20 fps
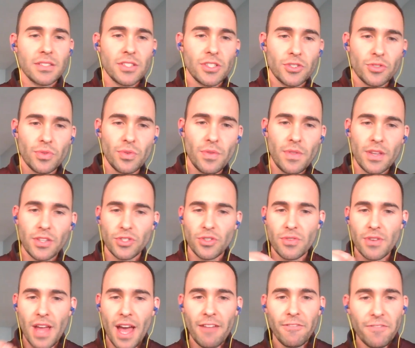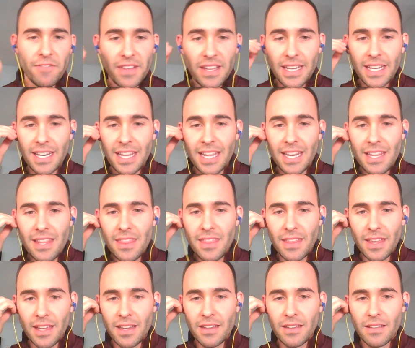the truth is you're not feeling
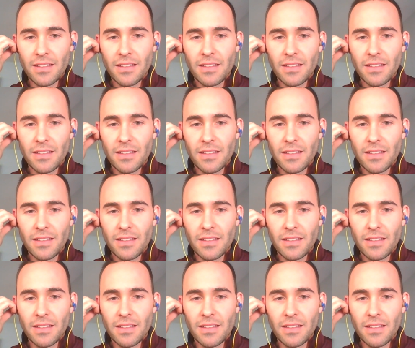anything